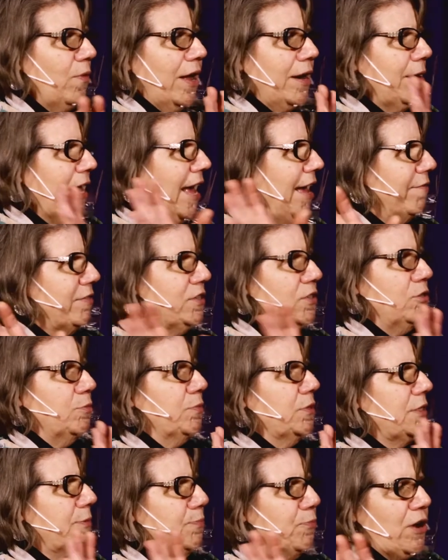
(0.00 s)
want to have a
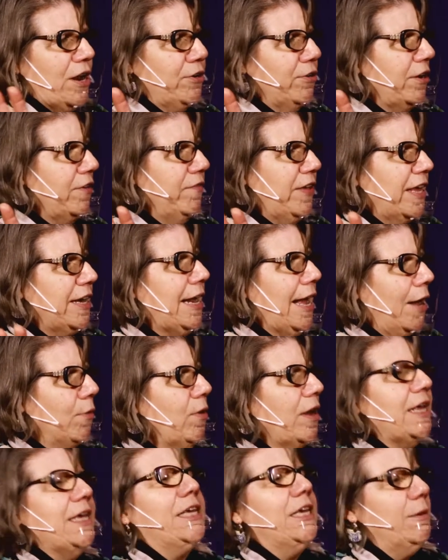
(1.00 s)
super spreader event. I
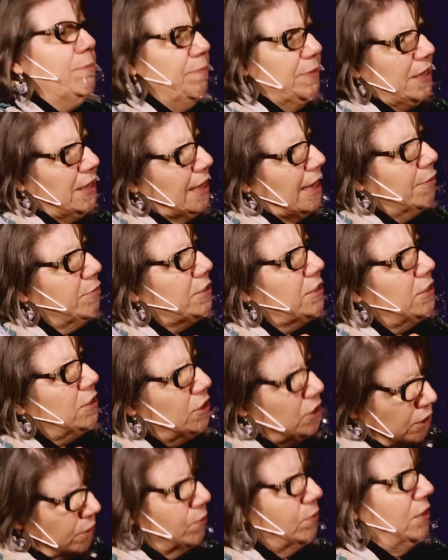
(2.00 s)
want to keep being able to
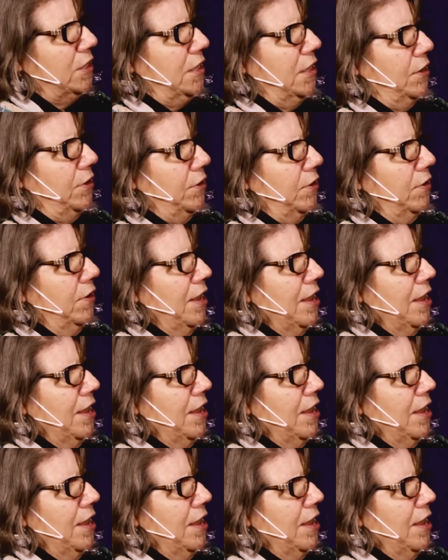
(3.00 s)
do theater.